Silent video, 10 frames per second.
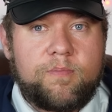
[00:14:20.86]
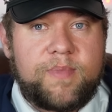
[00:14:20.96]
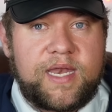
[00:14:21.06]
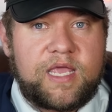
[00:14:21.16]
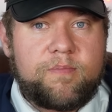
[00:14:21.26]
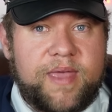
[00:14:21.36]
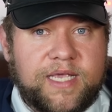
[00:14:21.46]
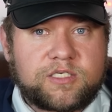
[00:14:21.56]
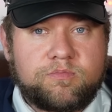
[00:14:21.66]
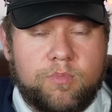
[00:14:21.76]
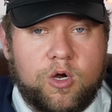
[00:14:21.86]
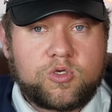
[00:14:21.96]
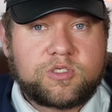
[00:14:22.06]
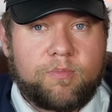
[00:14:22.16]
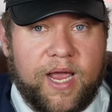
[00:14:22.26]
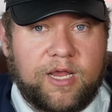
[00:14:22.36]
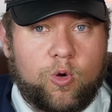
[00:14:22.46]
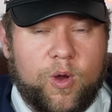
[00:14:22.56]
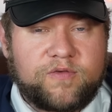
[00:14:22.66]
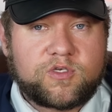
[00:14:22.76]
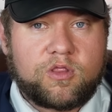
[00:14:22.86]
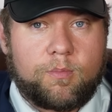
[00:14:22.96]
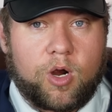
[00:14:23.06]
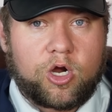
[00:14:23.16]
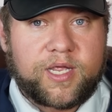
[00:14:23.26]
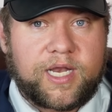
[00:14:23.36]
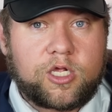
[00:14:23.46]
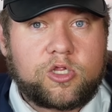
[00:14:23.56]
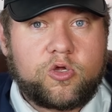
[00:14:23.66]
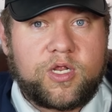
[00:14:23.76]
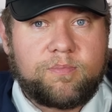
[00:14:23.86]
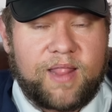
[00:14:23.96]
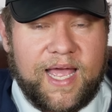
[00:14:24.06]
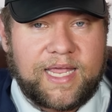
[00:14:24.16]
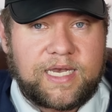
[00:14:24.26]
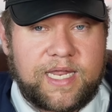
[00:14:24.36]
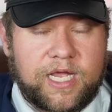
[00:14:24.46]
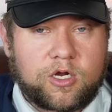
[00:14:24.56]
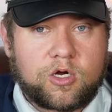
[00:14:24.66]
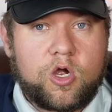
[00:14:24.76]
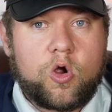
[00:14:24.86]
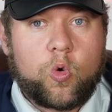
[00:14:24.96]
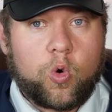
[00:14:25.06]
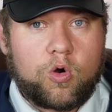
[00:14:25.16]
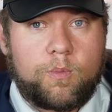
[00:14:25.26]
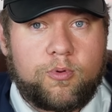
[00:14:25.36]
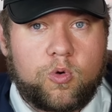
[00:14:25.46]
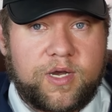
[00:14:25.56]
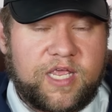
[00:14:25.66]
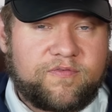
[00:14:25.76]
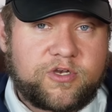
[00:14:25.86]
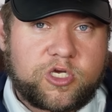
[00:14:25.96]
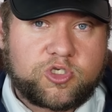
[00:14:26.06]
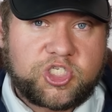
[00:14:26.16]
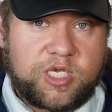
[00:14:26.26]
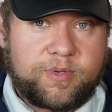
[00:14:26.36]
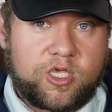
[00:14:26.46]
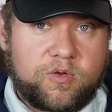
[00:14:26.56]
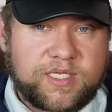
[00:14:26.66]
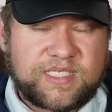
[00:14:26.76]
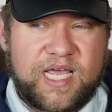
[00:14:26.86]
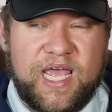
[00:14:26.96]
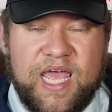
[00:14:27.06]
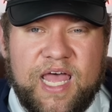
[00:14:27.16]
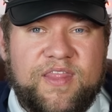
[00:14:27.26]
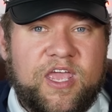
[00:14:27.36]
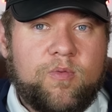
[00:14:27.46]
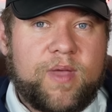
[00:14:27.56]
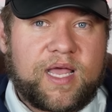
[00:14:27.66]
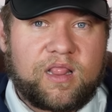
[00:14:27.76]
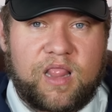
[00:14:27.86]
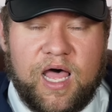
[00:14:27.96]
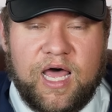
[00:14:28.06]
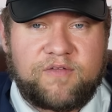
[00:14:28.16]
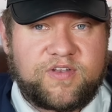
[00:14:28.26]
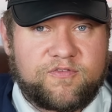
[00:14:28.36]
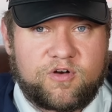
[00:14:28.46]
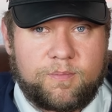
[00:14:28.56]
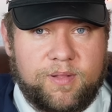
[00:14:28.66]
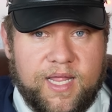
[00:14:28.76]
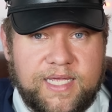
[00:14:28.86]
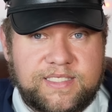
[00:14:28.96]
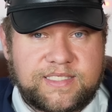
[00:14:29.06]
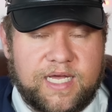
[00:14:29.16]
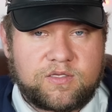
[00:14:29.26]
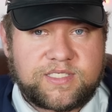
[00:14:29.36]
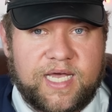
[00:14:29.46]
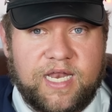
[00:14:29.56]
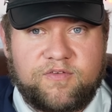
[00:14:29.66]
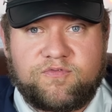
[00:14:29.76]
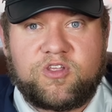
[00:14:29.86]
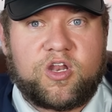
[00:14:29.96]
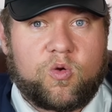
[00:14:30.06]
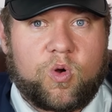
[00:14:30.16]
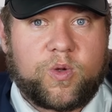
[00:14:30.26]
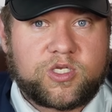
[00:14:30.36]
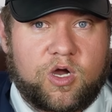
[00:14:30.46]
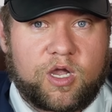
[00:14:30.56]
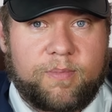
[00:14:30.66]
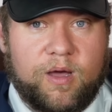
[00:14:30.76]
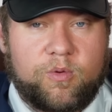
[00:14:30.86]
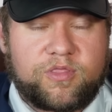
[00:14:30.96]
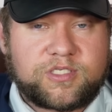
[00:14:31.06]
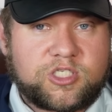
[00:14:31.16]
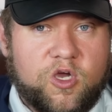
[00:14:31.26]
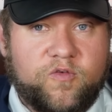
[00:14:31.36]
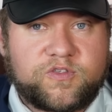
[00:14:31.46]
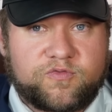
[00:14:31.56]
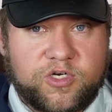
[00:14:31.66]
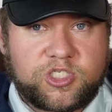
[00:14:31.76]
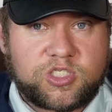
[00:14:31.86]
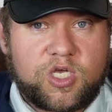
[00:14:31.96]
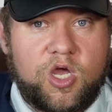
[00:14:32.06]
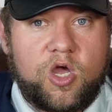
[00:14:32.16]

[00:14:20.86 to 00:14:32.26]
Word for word: Midea makes most microwaves on the market, including Black & Decker, Whirlpool and even Toshiba units, and they make a lot of different appliances outside of you know what we talk about with stoves, fridges,